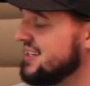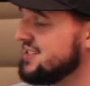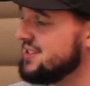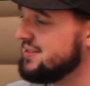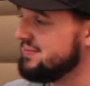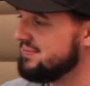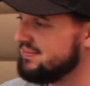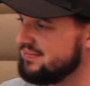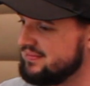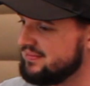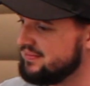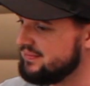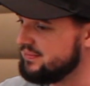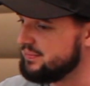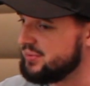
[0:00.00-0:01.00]
As a
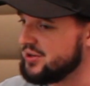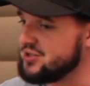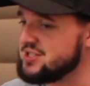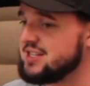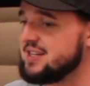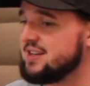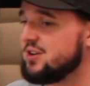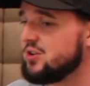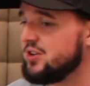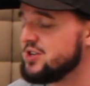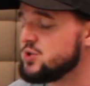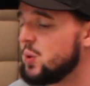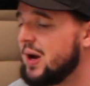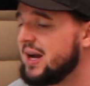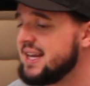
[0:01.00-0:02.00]
person in their
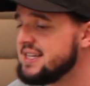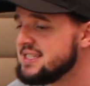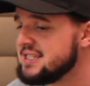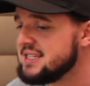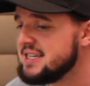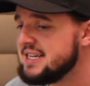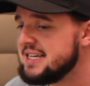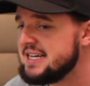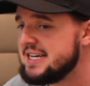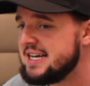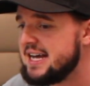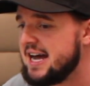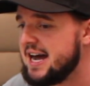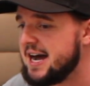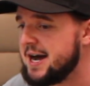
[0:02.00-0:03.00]
early 20s.
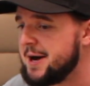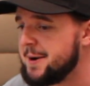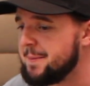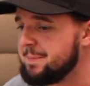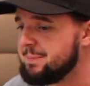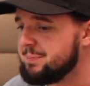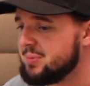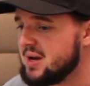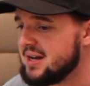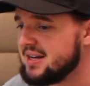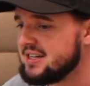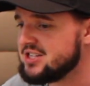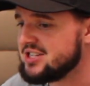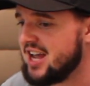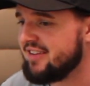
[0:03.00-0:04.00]
But
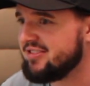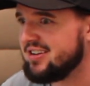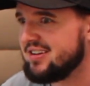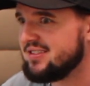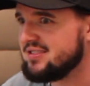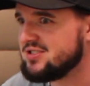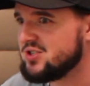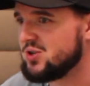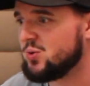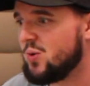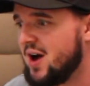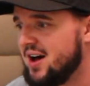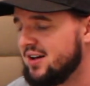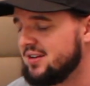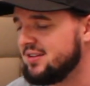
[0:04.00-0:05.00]
after a
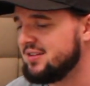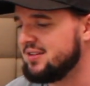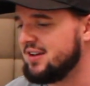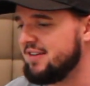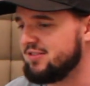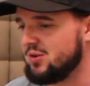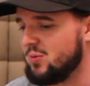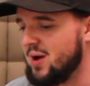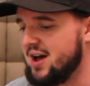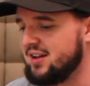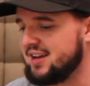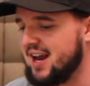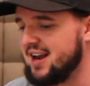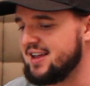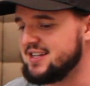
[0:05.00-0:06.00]
while,
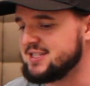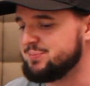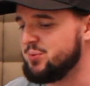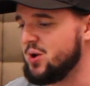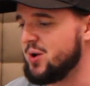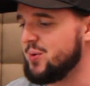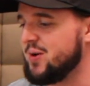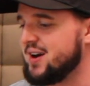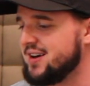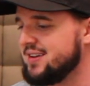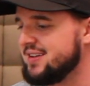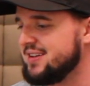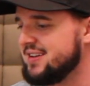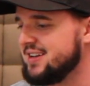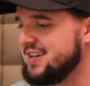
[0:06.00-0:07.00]
it kind of hits a point where
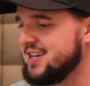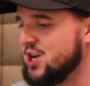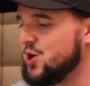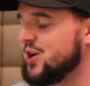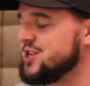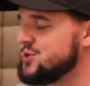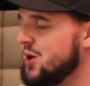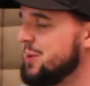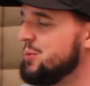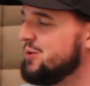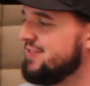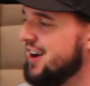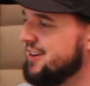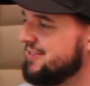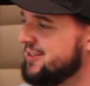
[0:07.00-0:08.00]
you realize you want to
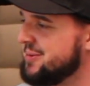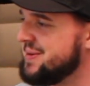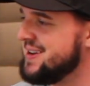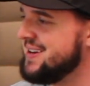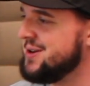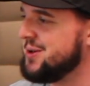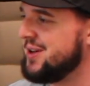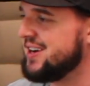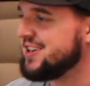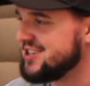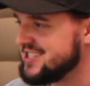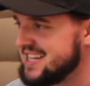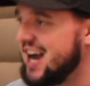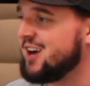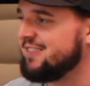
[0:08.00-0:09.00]
move on from it, no longer
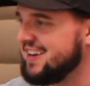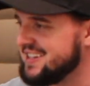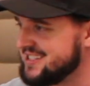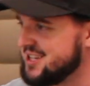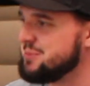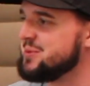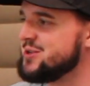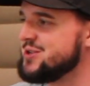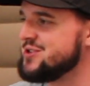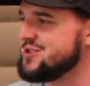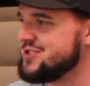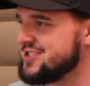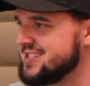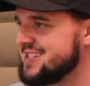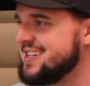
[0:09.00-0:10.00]
sacrifice
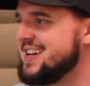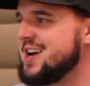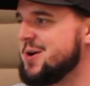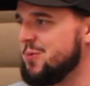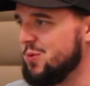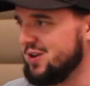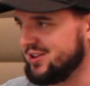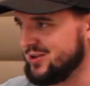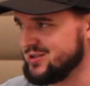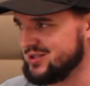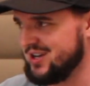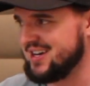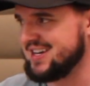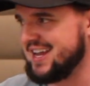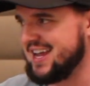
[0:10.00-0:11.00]
summers, work those long